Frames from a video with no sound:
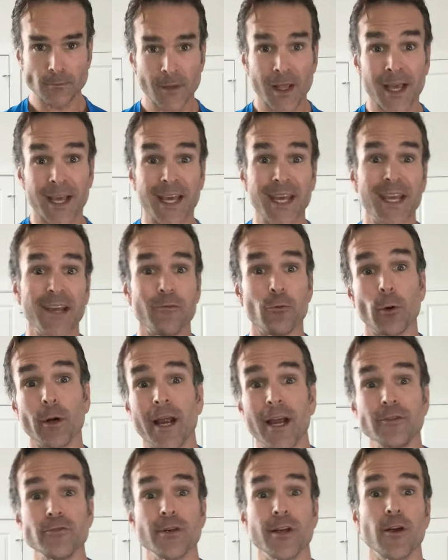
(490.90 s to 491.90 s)
Hey everyone,
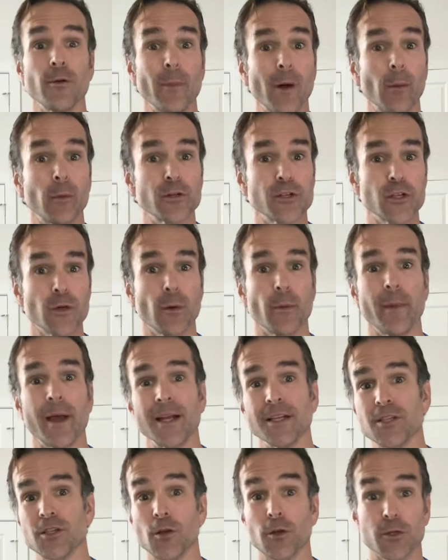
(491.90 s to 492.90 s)
Andrew here, Melbourne Superman.
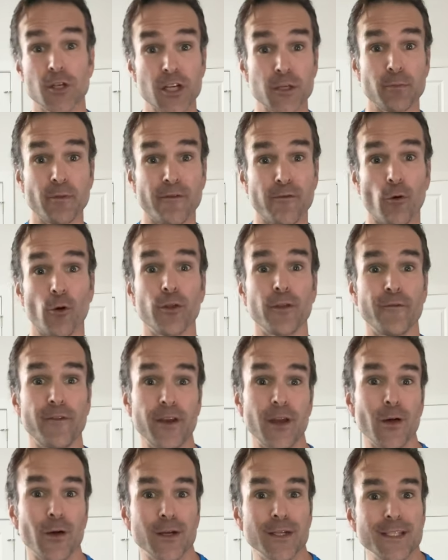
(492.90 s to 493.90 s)
So just before the
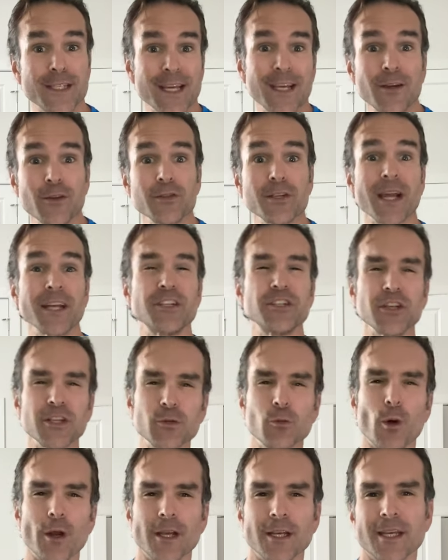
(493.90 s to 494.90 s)
video continues, I just
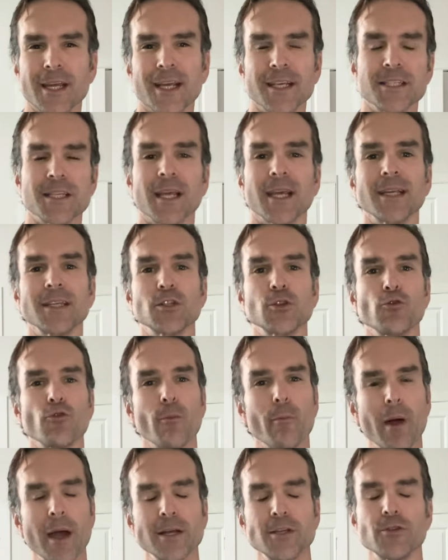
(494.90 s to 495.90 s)
want to take a second to
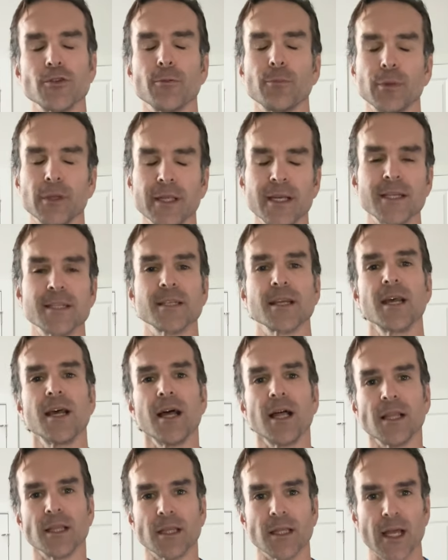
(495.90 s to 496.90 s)
remind you to please
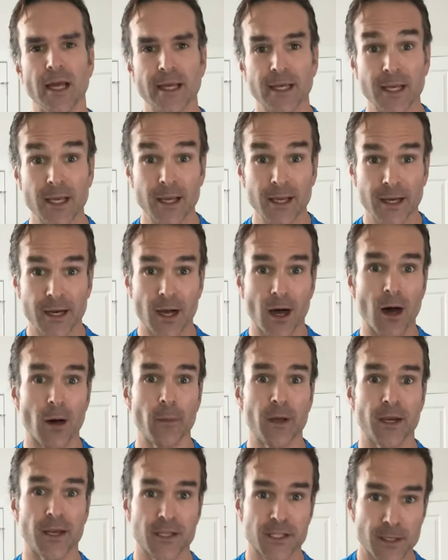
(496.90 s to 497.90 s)
like,
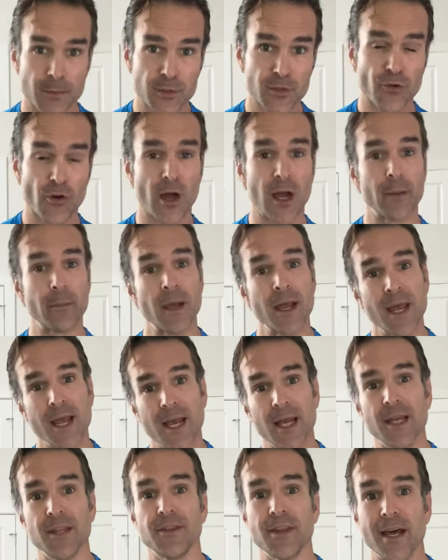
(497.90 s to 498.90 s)
comment, subscribe,
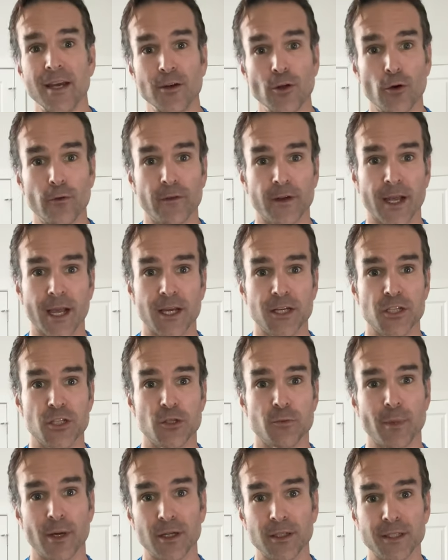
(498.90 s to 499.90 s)
hit that notifications
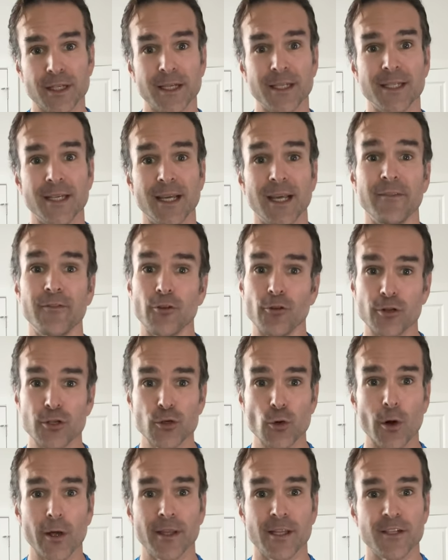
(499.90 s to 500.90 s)
bell, ding ding. If you're
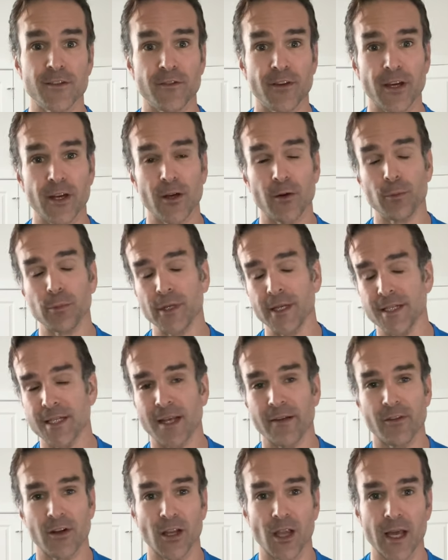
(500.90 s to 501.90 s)
enjoying this video, please give
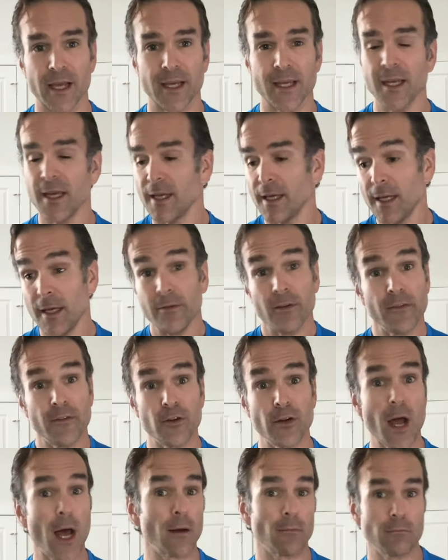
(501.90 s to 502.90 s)
it a like. Even if you're
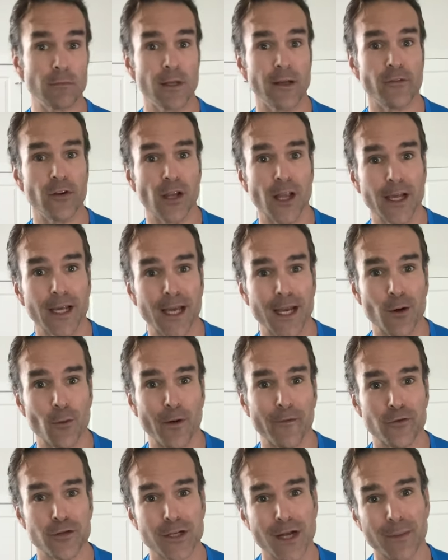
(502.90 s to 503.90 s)
not, give it a like anyway
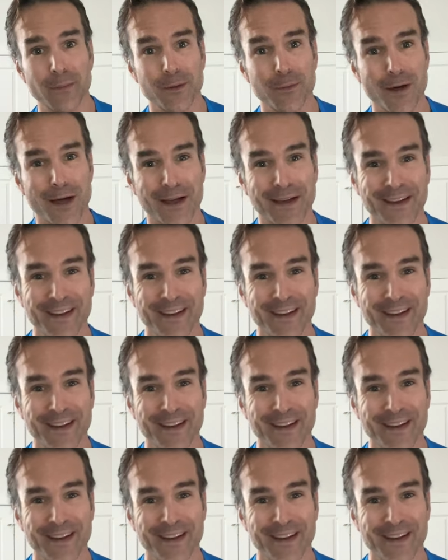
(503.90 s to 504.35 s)
for stopping by.